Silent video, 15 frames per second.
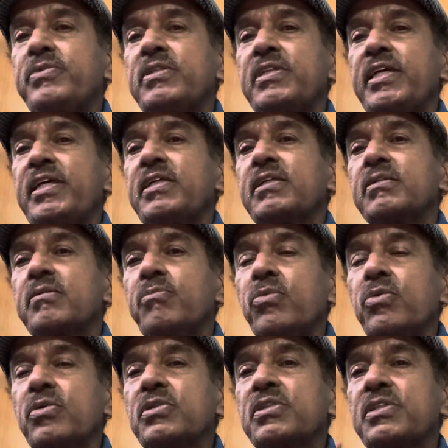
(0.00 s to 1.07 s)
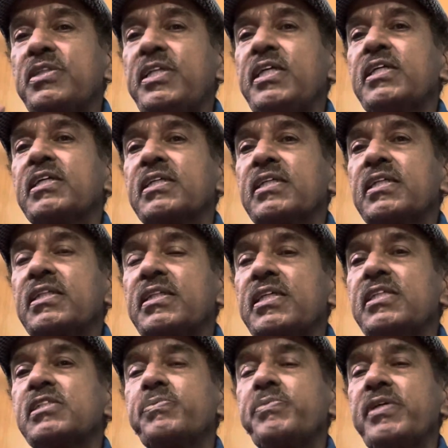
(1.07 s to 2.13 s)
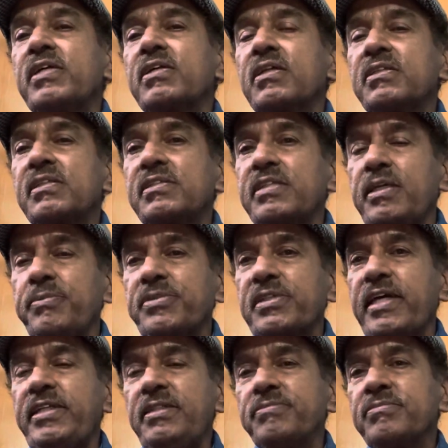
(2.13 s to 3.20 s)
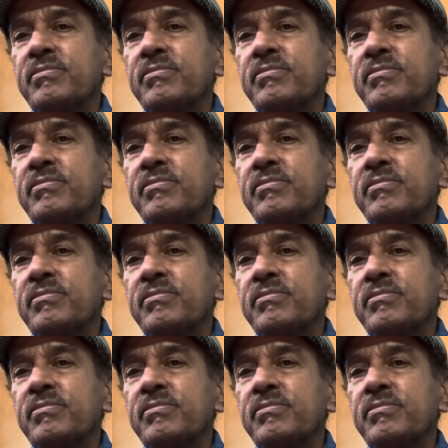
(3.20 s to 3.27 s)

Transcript: take both thick and thin smear on the same slide,